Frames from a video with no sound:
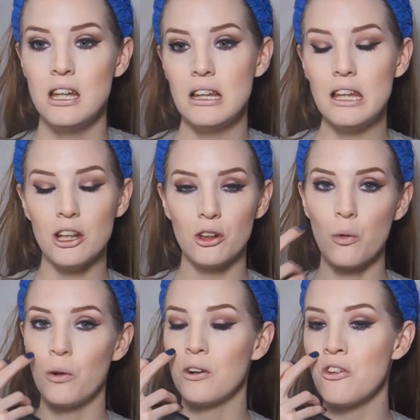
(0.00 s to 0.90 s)
the inner
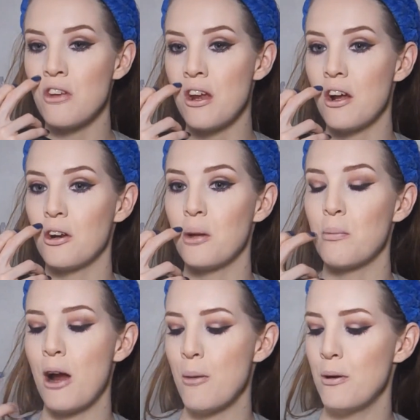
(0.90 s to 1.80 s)
corners and under the
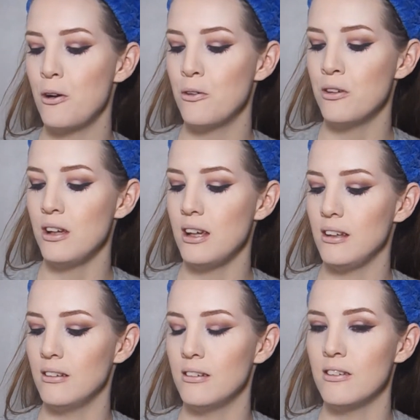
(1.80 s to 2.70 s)
brow bone
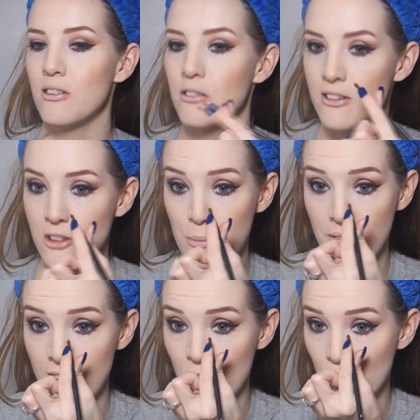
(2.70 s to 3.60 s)
and the rest of my
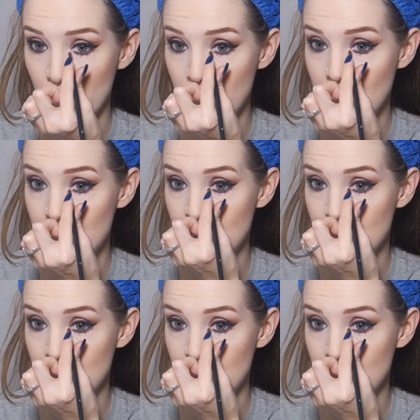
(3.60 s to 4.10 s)
face with this.